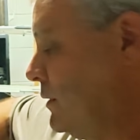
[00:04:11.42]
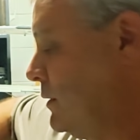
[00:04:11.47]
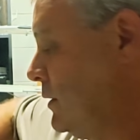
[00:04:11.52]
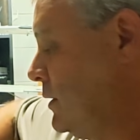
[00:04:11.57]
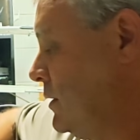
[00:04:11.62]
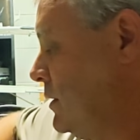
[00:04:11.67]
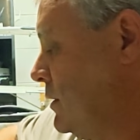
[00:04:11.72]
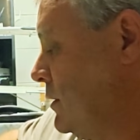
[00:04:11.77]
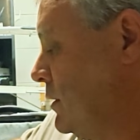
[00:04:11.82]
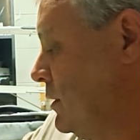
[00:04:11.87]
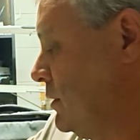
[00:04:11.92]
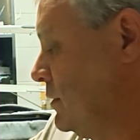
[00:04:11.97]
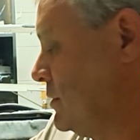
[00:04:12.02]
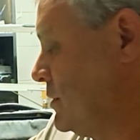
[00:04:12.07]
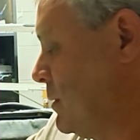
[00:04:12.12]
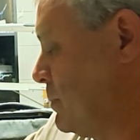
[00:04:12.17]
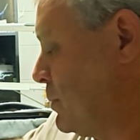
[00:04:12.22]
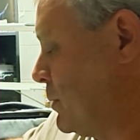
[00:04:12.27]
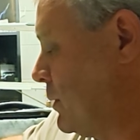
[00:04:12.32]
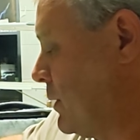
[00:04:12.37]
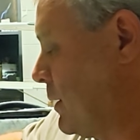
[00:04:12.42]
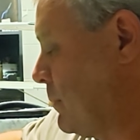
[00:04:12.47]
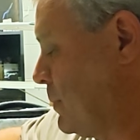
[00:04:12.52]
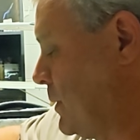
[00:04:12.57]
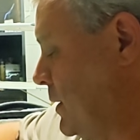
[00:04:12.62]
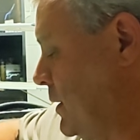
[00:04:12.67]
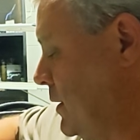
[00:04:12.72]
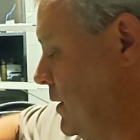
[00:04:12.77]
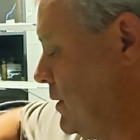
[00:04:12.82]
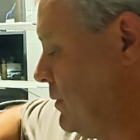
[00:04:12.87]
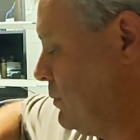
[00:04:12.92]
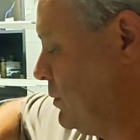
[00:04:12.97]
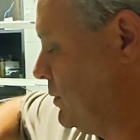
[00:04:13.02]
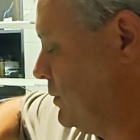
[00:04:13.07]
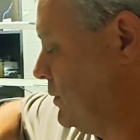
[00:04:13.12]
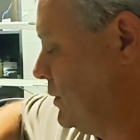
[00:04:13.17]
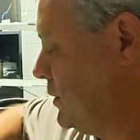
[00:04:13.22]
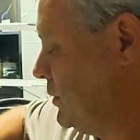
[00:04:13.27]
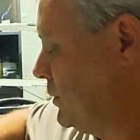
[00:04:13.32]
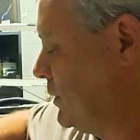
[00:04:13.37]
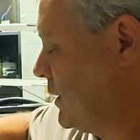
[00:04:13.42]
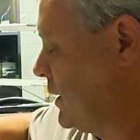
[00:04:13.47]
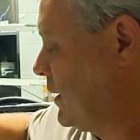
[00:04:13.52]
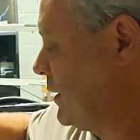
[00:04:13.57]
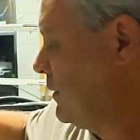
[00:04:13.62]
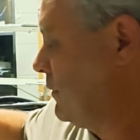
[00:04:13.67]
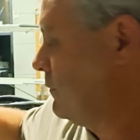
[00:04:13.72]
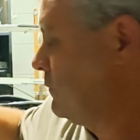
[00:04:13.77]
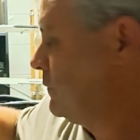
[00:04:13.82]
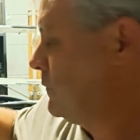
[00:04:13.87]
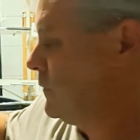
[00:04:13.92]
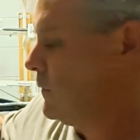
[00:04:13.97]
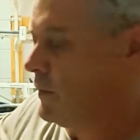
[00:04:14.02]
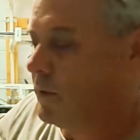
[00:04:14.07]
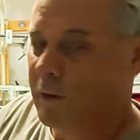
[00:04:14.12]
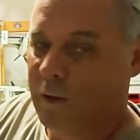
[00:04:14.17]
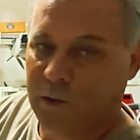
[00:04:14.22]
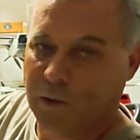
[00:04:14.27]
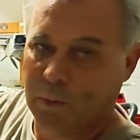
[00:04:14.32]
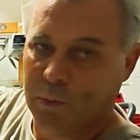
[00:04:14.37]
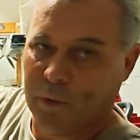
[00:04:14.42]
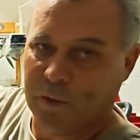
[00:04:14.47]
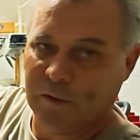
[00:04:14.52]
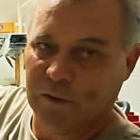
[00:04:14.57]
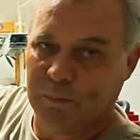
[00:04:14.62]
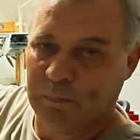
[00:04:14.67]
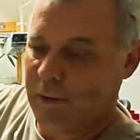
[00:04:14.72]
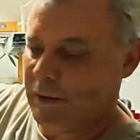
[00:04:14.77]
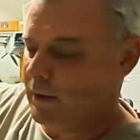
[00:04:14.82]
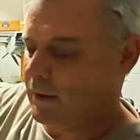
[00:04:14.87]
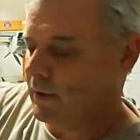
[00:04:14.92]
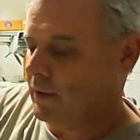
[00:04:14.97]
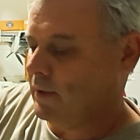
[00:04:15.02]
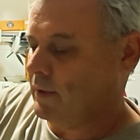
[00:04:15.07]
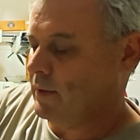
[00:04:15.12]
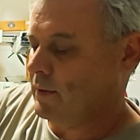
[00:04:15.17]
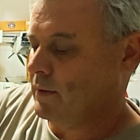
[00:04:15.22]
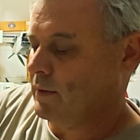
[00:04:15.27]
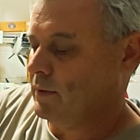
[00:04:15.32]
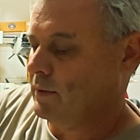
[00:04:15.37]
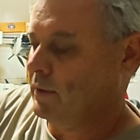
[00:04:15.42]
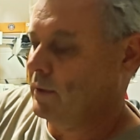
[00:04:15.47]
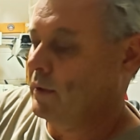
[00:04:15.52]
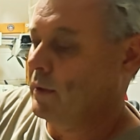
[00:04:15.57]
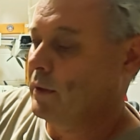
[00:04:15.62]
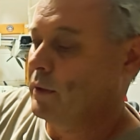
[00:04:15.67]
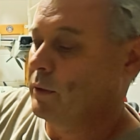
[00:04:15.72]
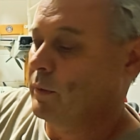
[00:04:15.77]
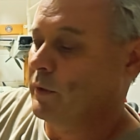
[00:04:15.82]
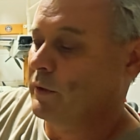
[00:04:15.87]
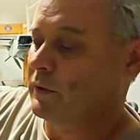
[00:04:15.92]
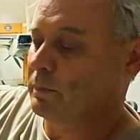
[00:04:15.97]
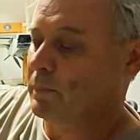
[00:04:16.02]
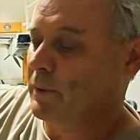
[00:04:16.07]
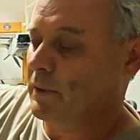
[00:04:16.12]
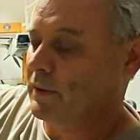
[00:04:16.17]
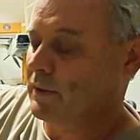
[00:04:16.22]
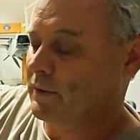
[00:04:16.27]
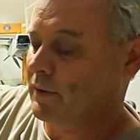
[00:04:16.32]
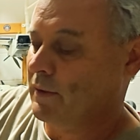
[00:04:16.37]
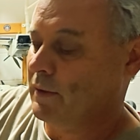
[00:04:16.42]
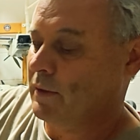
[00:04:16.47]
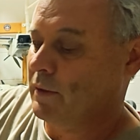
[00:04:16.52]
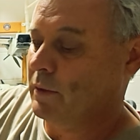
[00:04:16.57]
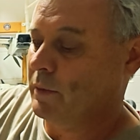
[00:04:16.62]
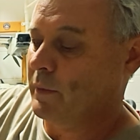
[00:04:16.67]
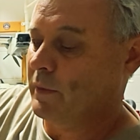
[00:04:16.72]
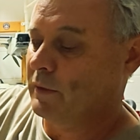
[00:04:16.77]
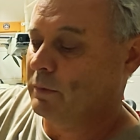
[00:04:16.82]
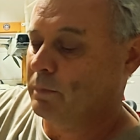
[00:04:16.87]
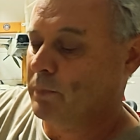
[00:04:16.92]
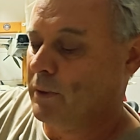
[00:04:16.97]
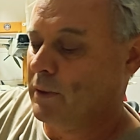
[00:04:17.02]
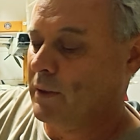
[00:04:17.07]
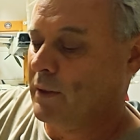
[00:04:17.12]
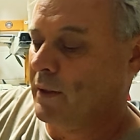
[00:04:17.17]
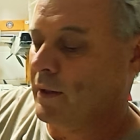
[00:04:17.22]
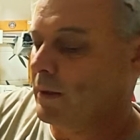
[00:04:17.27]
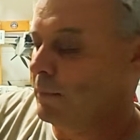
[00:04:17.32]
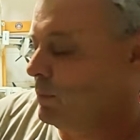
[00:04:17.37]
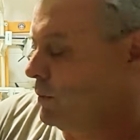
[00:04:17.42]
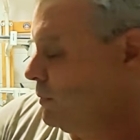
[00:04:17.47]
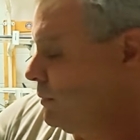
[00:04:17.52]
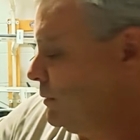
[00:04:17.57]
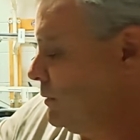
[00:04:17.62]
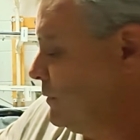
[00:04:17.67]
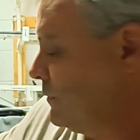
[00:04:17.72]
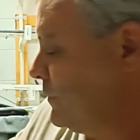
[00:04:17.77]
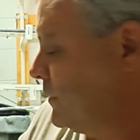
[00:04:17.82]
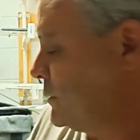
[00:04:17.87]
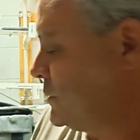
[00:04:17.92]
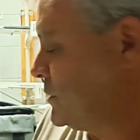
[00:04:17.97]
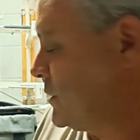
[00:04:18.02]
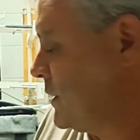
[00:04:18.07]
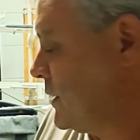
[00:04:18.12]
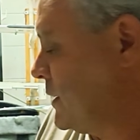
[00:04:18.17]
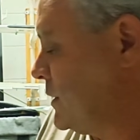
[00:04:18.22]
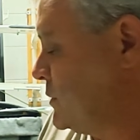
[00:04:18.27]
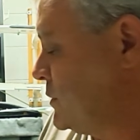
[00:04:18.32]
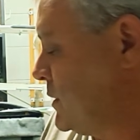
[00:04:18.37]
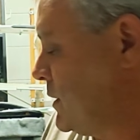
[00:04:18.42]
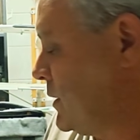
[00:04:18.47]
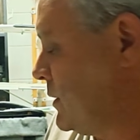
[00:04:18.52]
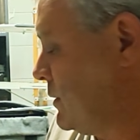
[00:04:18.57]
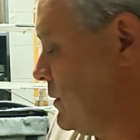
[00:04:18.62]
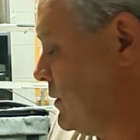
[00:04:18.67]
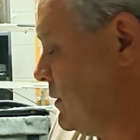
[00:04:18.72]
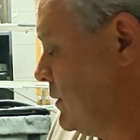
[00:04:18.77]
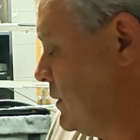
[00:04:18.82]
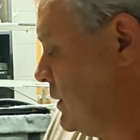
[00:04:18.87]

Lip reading: In your little zipper up here, you'll have a USB-C to USB cable for charging.